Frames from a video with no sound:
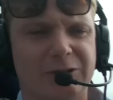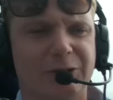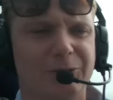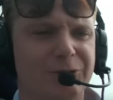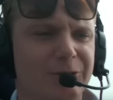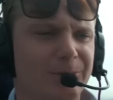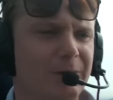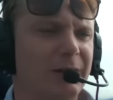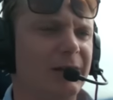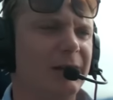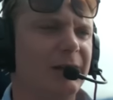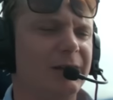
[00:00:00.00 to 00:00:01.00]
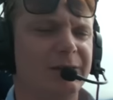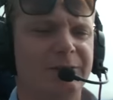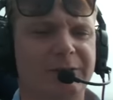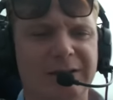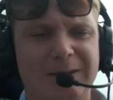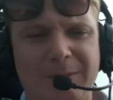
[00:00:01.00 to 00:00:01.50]
can show you some
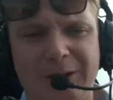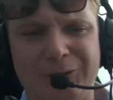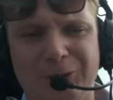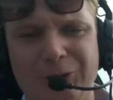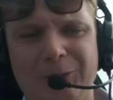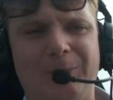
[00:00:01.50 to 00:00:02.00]
things about the